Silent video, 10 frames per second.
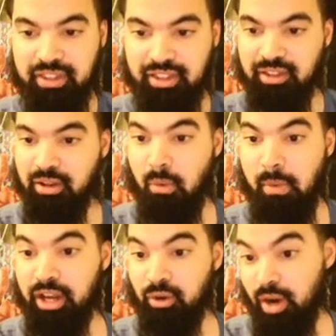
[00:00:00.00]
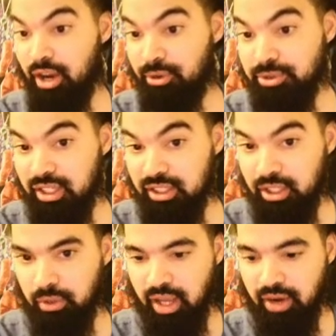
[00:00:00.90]
Omega Red, who's going to
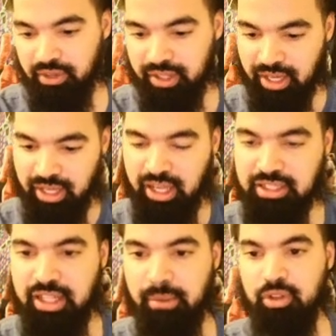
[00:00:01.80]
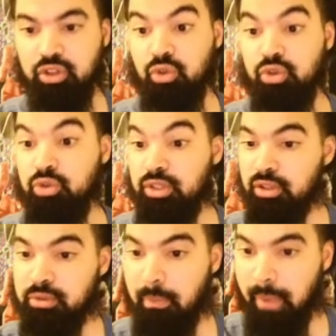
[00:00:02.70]
deal with everything. I got Sabretooth, who
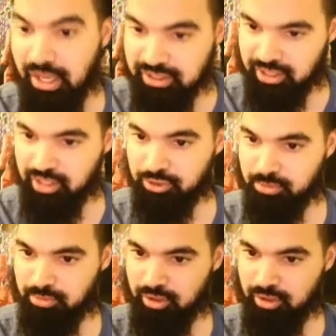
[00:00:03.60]
deals with masochism.